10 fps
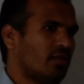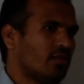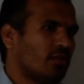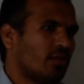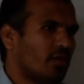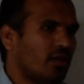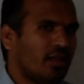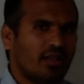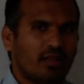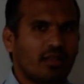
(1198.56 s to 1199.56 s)
So
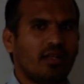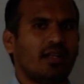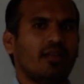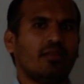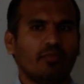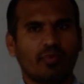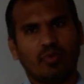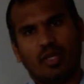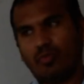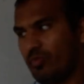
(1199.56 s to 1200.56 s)
that
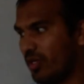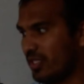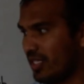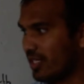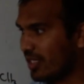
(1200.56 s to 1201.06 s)
because in